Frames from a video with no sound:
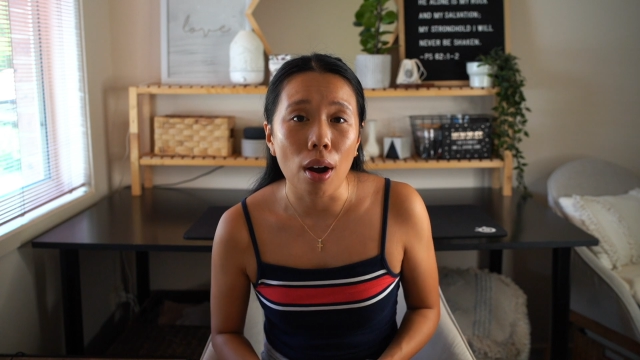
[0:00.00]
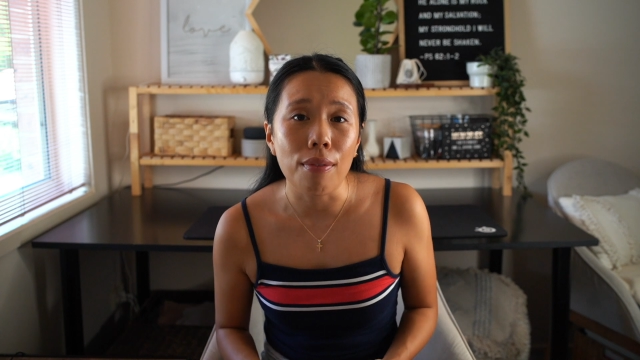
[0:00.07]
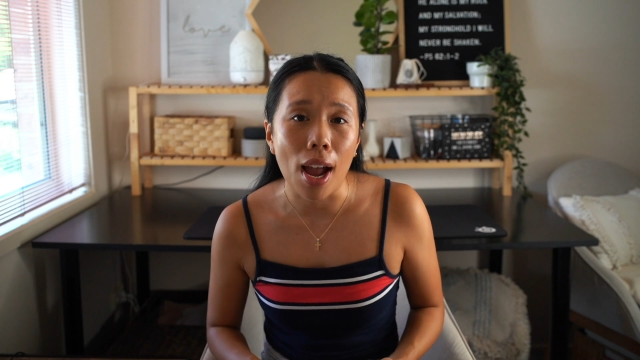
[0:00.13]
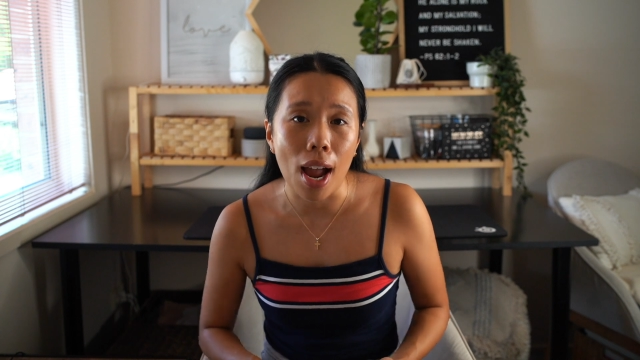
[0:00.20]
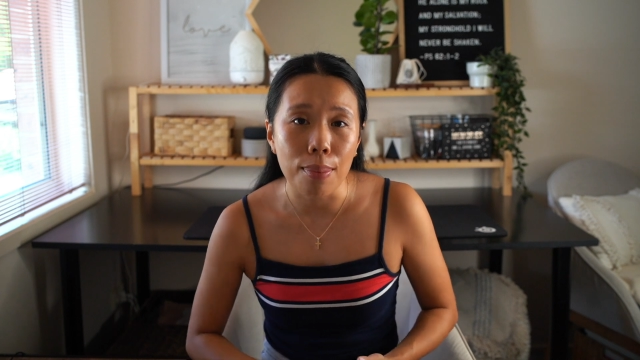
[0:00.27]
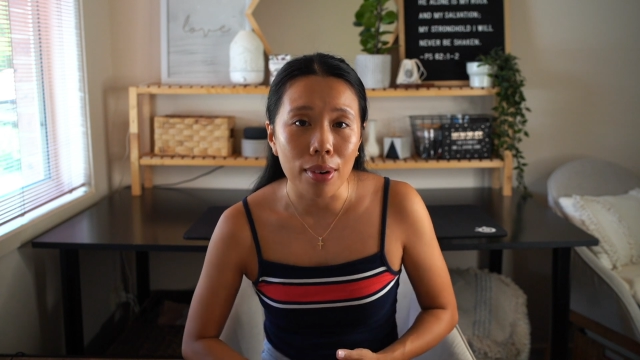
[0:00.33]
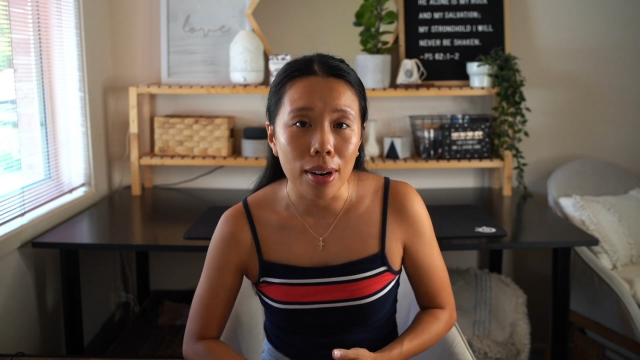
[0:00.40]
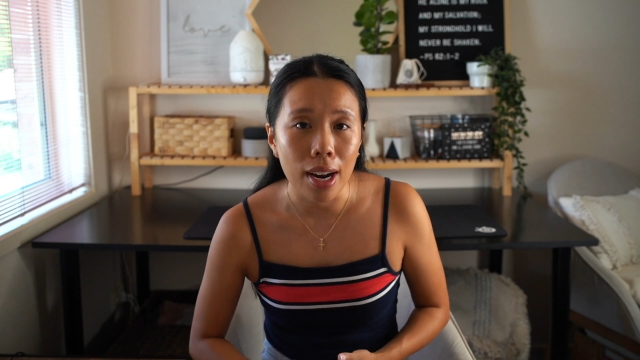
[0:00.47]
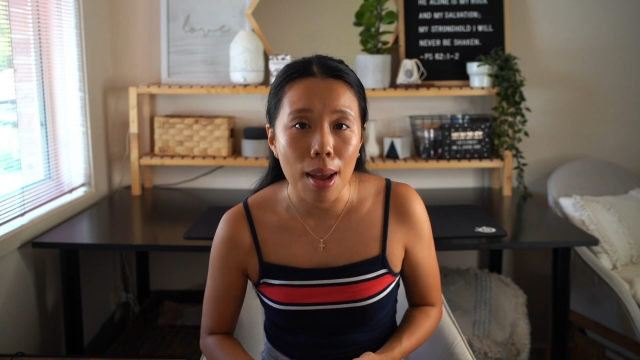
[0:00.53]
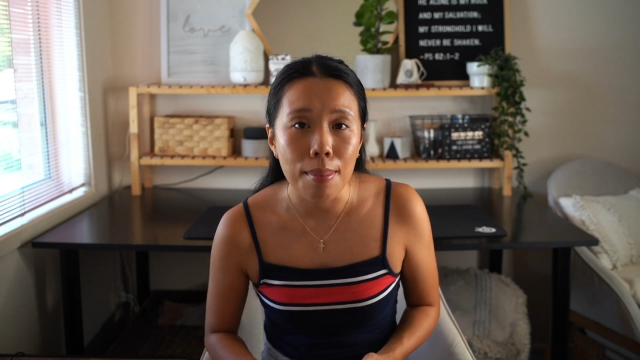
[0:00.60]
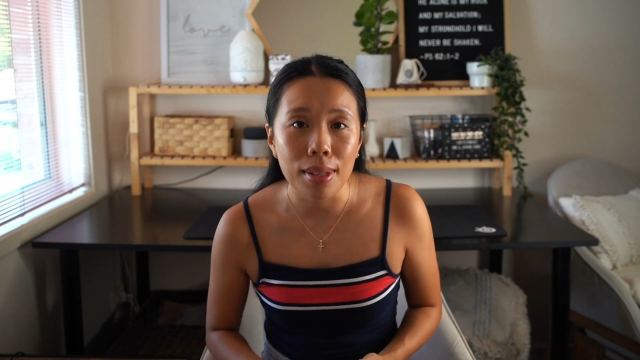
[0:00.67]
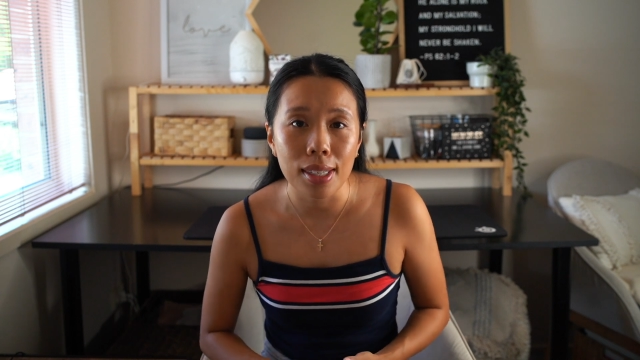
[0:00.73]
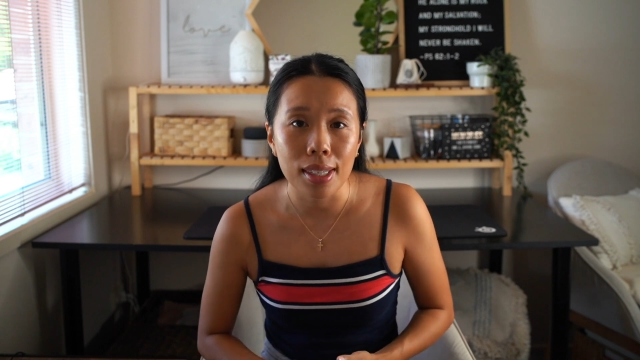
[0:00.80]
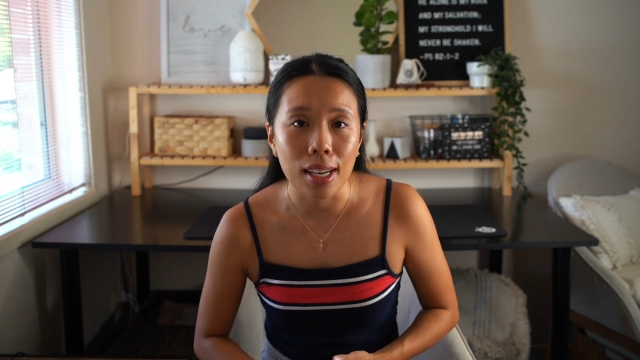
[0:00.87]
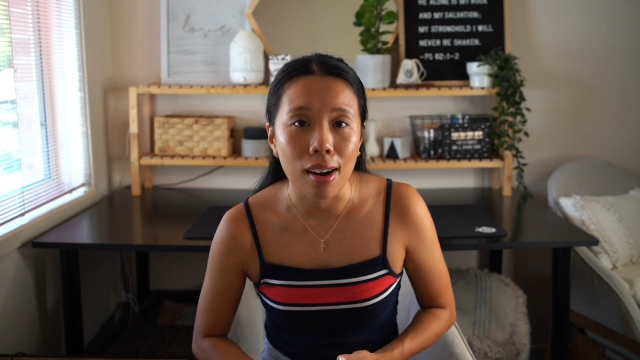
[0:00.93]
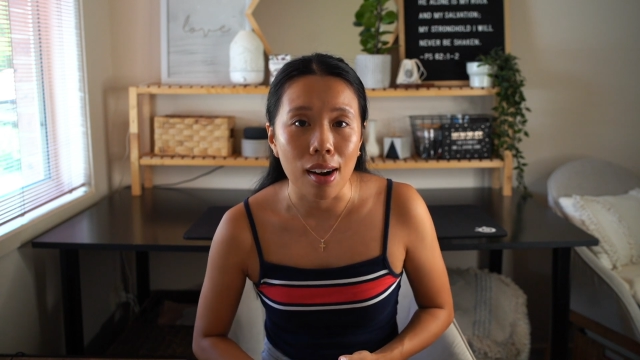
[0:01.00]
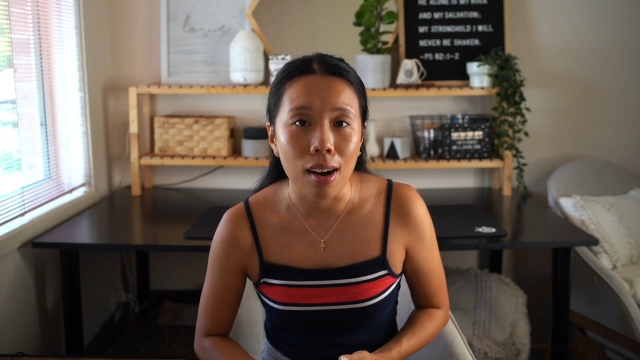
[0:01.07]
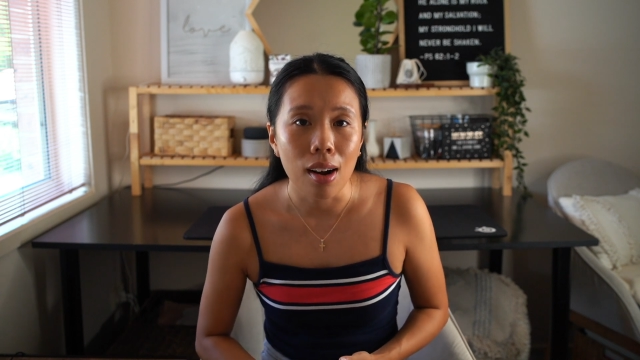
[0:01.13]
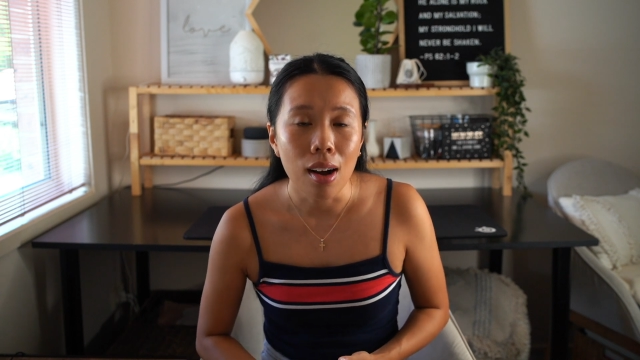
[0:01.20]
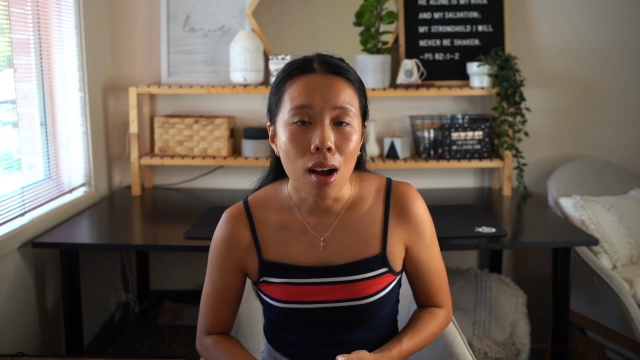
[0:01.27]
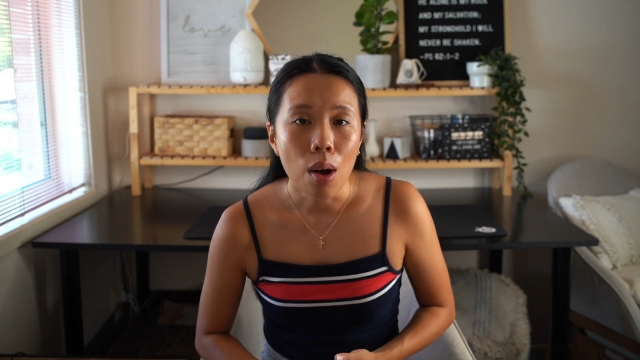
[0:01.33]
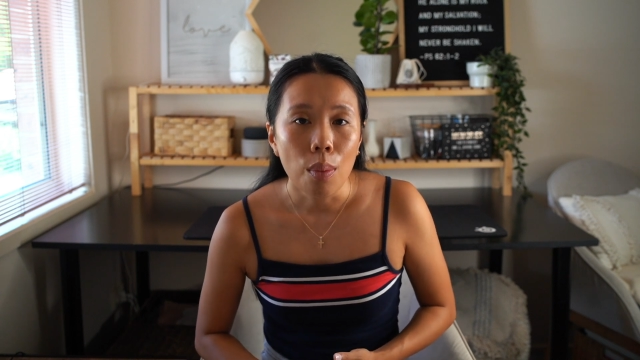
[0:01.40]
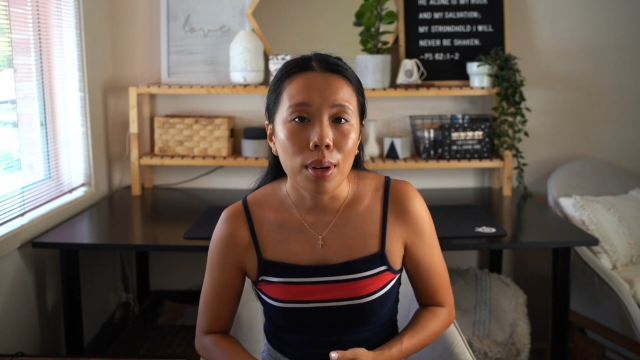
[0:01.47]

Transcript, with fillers: of Abraham and Sarah